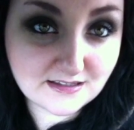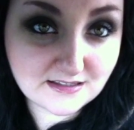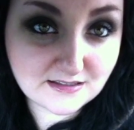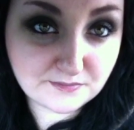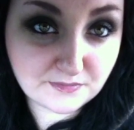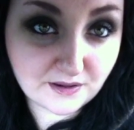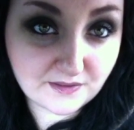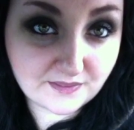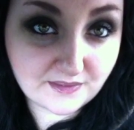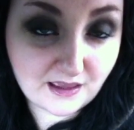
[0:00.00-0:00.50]
this
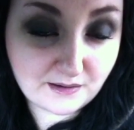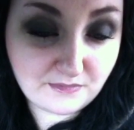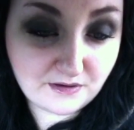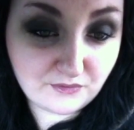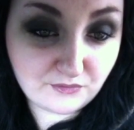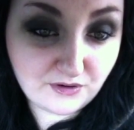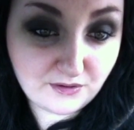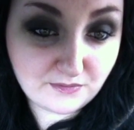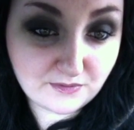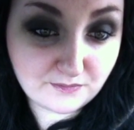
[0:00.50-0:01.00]
month. I
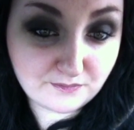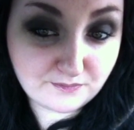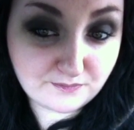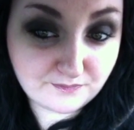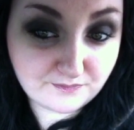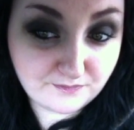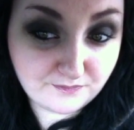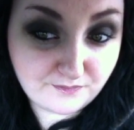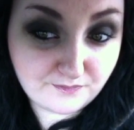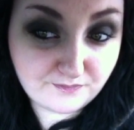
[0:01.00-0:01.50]
mean, we've
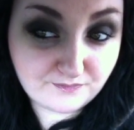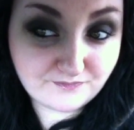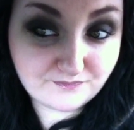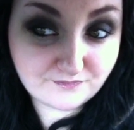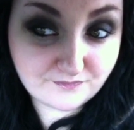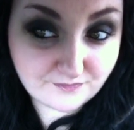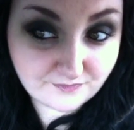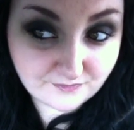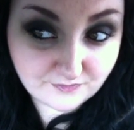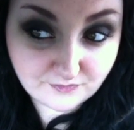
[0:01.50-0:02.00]

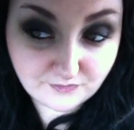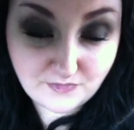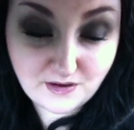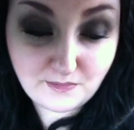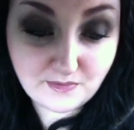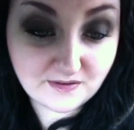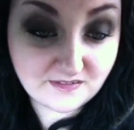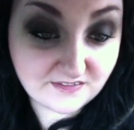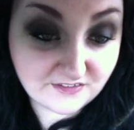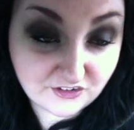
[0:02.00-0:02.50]

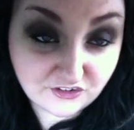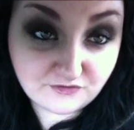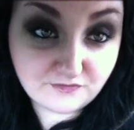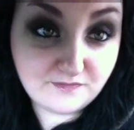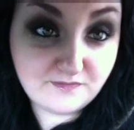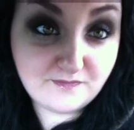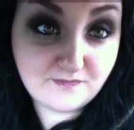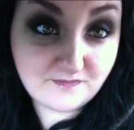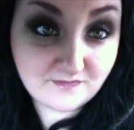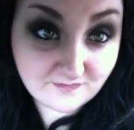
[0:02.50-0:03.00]
been
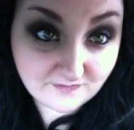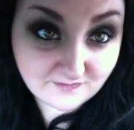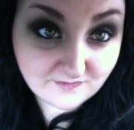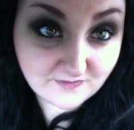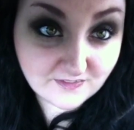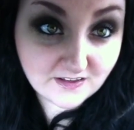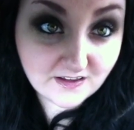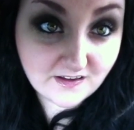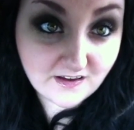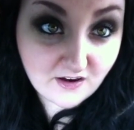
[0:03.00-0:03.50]

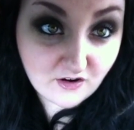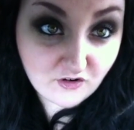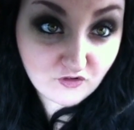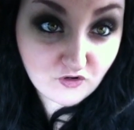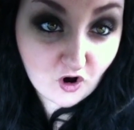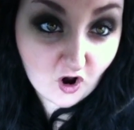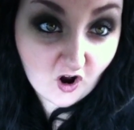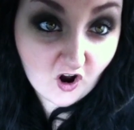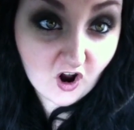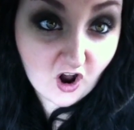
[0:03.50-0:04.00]

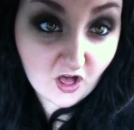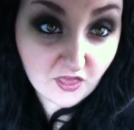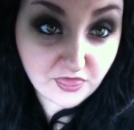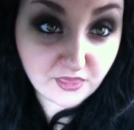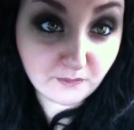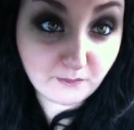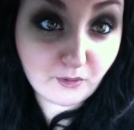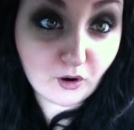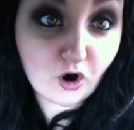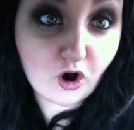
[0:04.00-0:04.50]
on
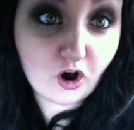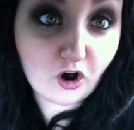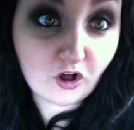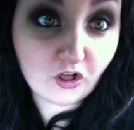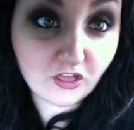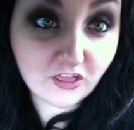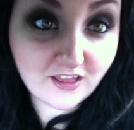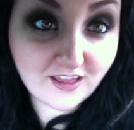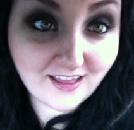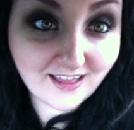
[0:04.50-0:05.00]
the
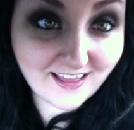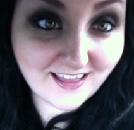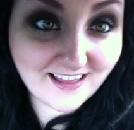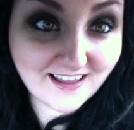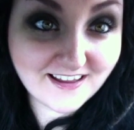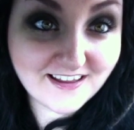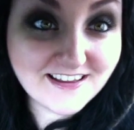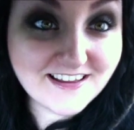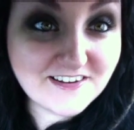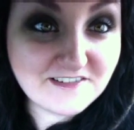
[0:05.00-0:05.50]
ball.
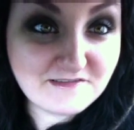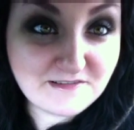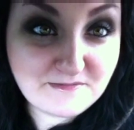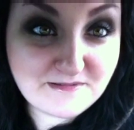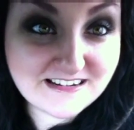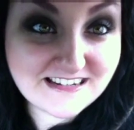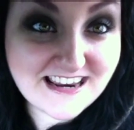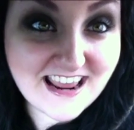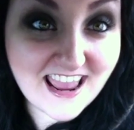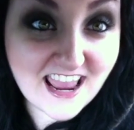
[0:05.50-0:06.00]
We've
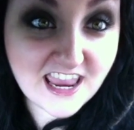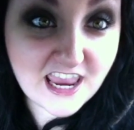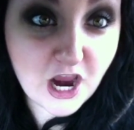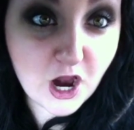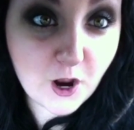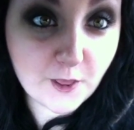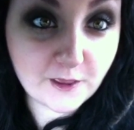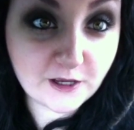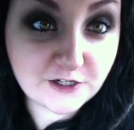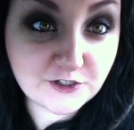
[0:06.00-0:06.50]
been taking
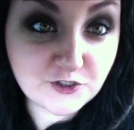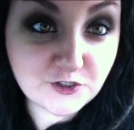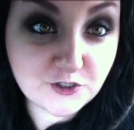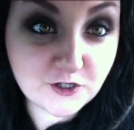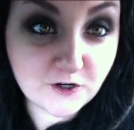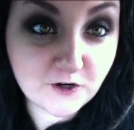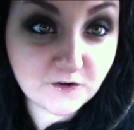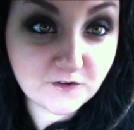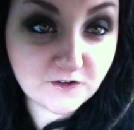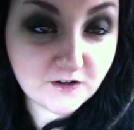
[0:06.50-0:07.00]
care of that
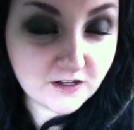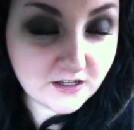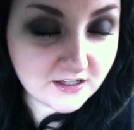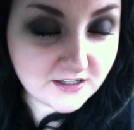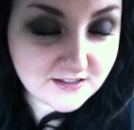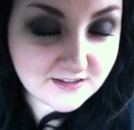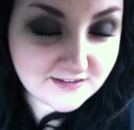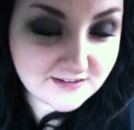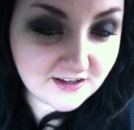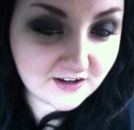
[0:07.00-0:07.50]
shit.
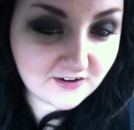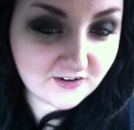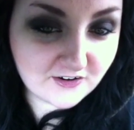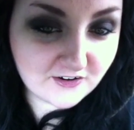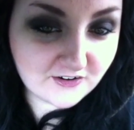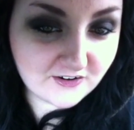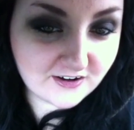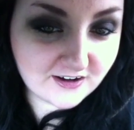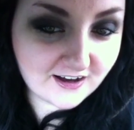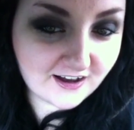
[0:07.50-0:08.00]

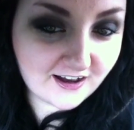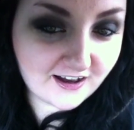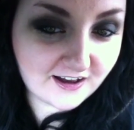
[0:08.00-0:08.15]
So